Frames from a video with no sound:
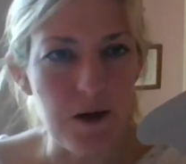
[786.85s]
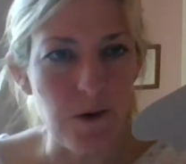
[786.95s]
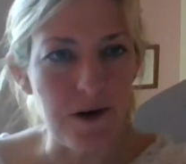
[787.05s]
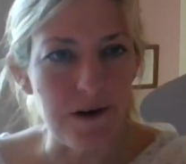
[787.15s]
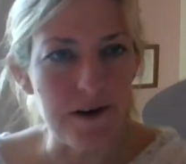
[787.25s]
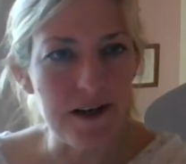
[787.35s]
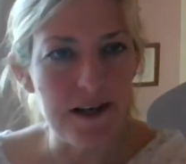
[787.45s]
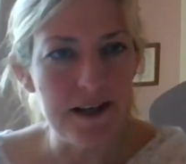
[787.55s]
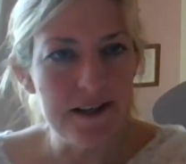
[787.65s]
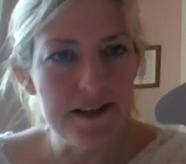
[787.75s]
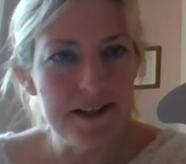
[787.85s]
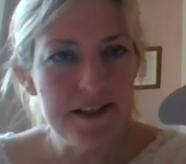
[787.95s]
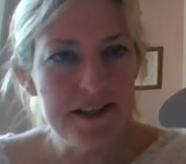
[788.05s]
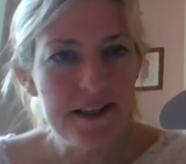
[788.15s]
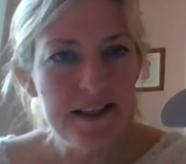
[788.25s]
That's a double Z.
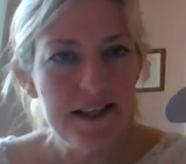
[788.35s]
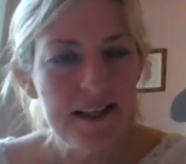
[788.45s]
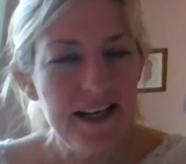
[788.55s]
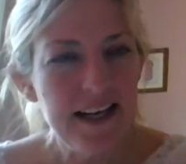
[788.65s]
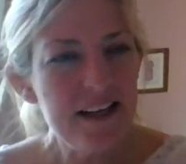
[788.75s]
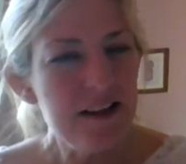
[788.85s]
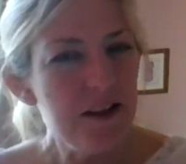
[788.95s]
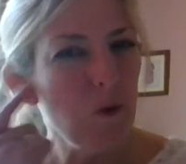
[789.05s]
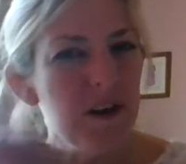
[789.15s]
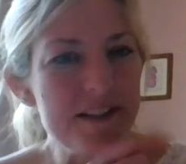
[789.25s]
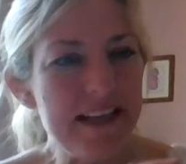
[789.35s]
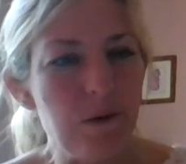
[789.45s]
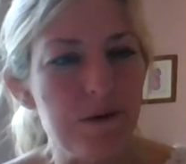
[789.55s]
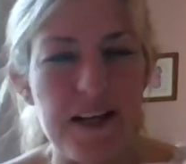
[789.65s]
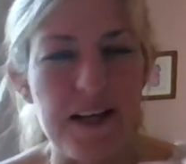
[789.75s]
All
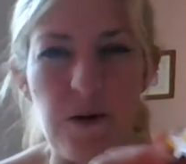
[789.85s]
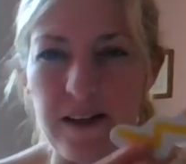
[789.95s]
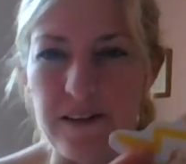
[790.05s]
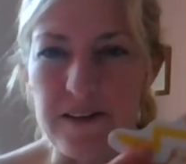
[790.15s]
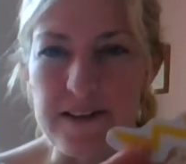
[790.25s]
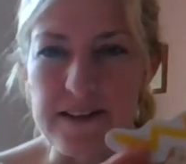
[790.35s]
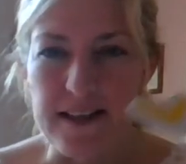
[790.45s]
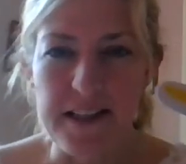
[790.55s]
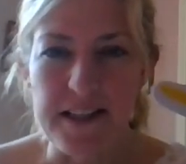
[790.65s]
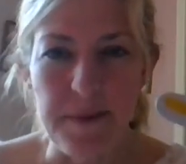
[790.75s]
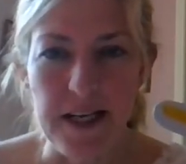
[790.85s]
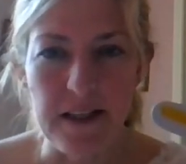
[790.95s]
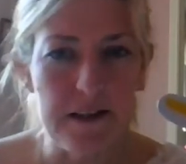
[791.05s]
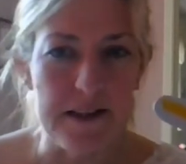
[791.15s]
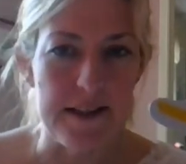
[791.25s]
right. This one's tricky.
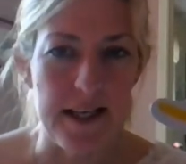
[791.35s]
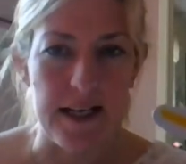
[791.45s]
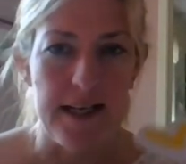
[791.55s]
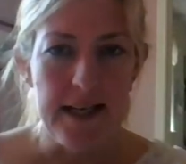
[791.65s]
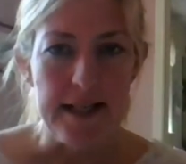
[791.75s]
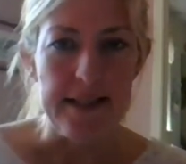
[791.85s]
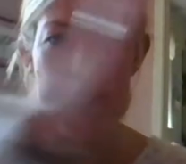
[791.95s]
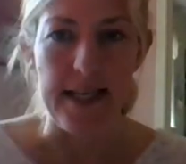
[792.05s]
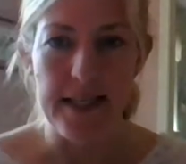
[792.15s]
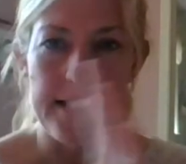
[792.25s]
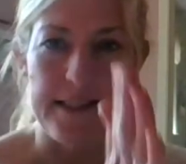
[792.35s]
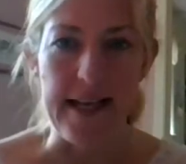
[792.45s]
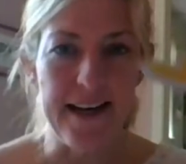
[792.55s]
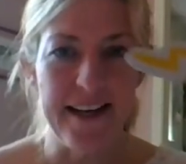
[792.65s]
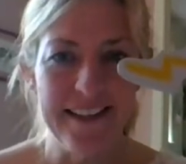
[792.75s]
Tricky. Ready?
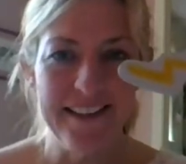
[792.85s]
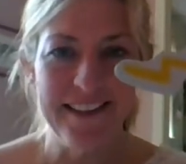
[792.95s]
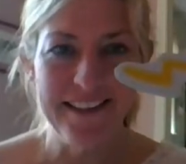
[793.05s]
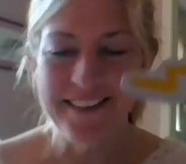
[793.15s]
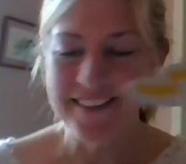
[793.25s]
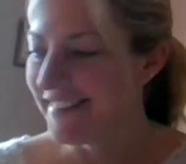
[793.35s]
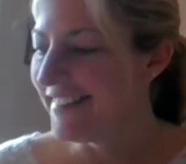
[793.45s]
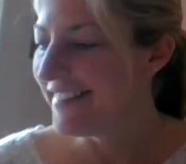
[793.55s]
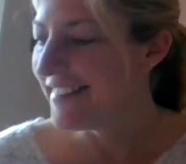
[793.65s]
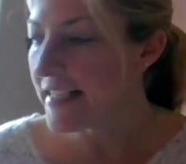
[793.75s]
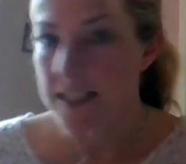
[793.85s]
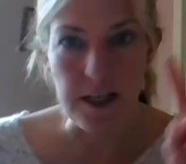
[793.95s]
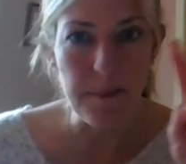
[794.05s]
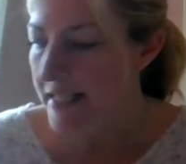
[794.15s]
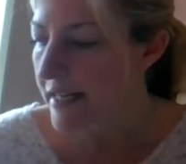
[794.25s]
Thinking caps.
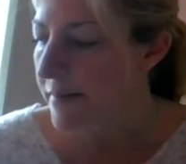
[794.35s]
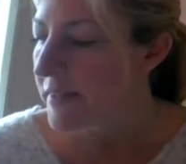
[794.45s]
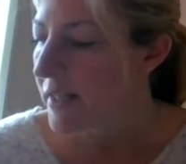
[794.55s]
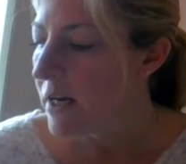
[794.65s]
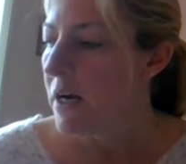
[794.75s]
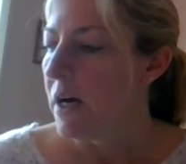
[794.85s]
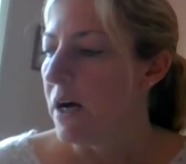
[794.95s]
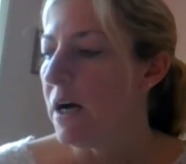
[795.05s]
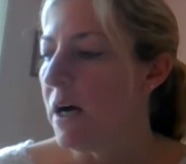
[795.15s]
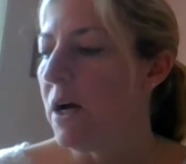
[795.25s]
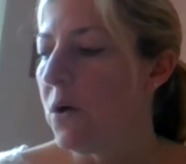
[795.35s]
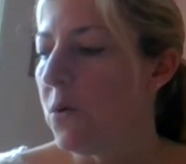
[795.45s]
This is a vegetable.